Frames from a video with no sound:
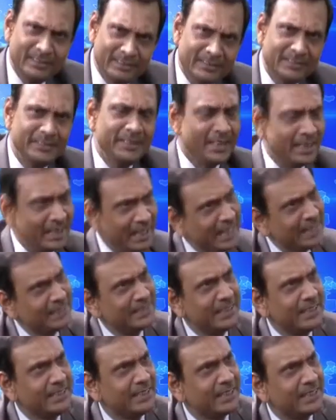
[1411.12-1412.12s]
Yeah, I
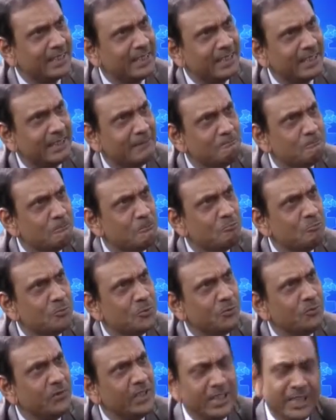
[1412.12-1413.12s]
think
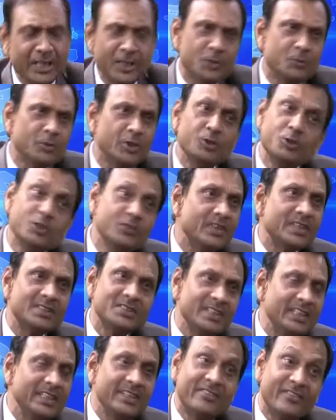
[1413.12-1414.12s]
we need to
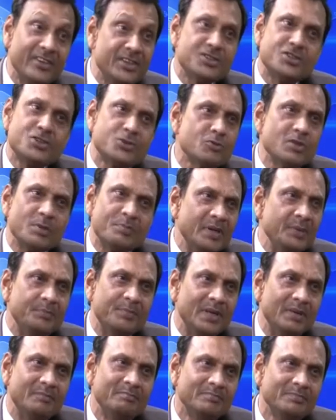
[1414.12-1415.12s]
universally reach to the
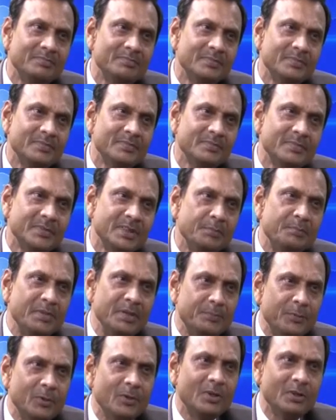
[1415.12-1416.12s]
people. The
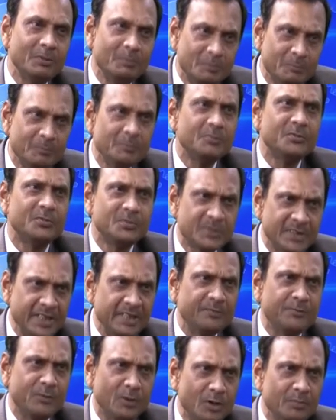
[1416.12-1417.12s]
people, say,
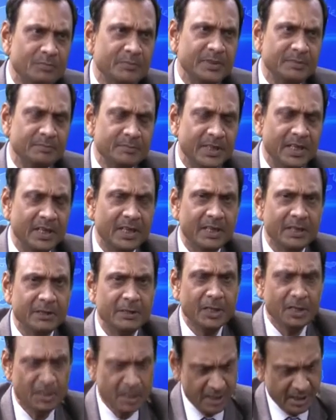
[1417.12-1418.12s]
from in
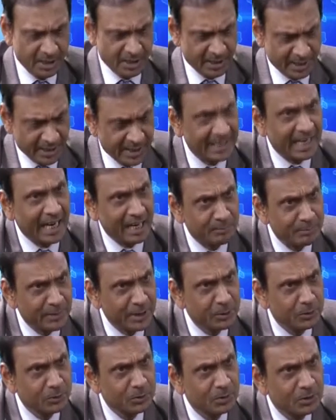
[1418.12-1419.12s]

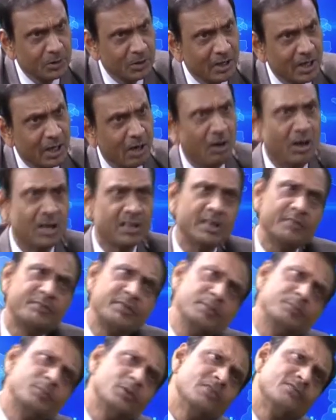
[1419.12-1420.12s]
Kathmandu, or the
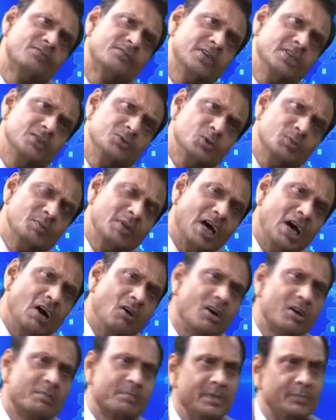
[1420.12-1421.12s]
people in Jumla,
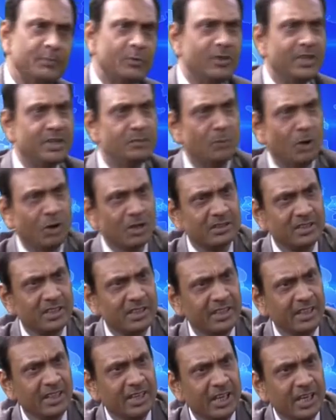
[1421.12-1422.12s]
or people in
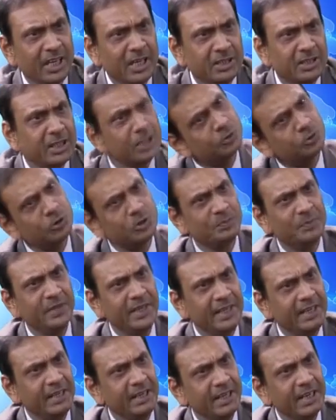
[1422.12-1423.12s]
Mohattari, they should
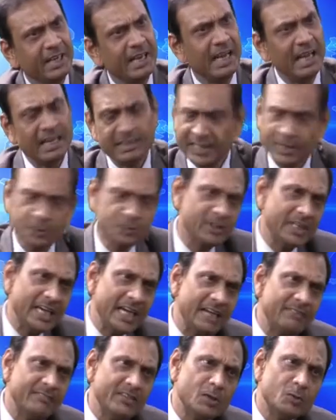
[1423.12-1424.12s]
be, they should
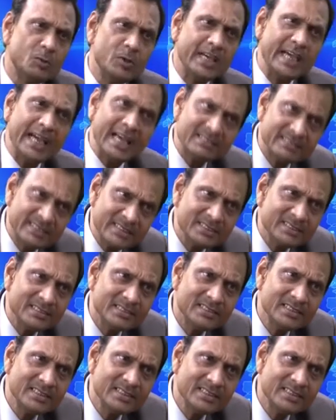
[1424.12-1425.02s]
have a good access